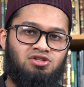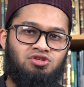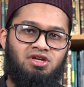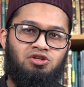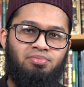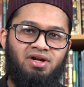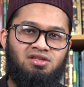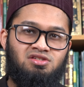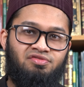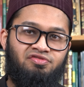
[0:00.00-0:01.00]
So then you
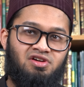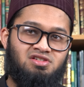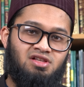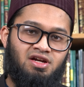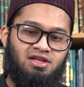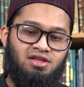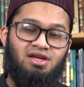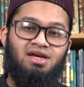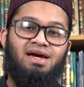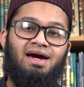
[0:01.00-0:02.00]
practice the first line
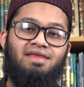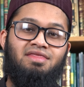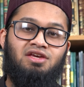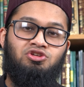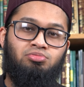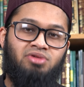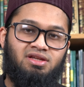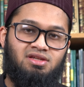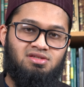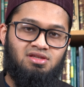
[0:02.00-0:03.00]
and then you
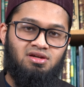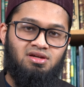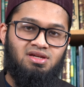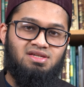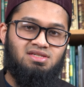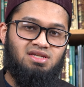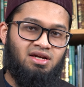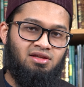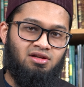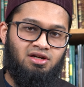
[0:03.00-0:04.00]
practice the
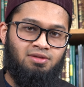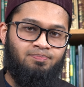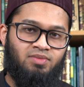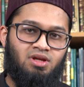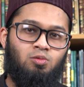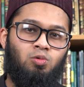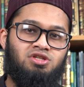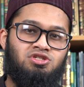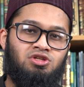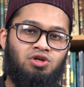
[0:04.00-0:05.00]
second line.
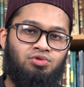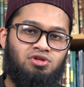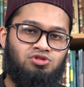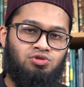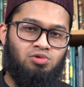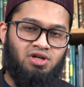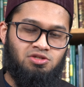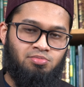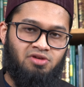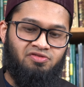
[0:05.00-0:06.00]
Once you know these two
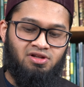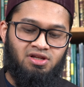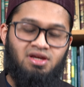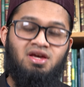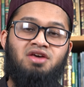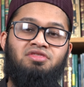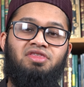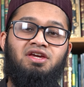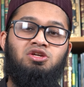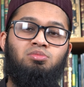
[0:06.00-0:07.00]
lines perfectly,
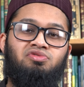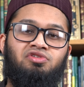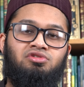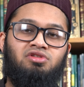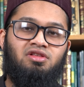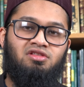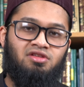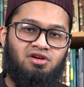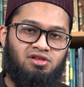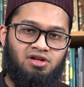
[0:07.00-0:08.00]
then you move on to the
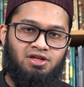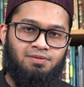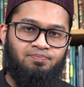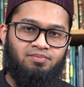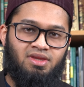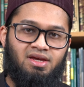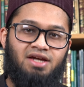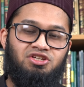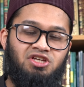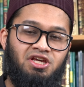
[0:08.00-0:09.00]
third line.
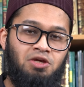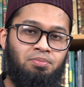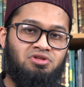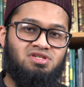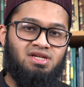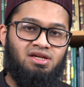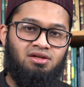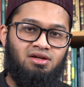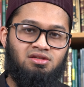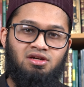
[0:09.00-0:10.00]
And you keep on
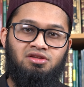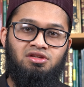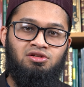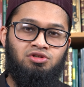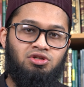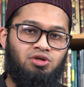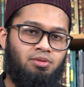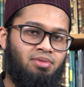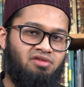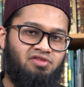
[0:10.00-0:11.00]
saying it until you know
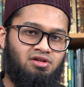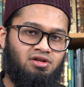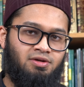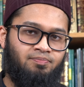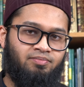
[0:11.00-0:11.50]
it perfectly.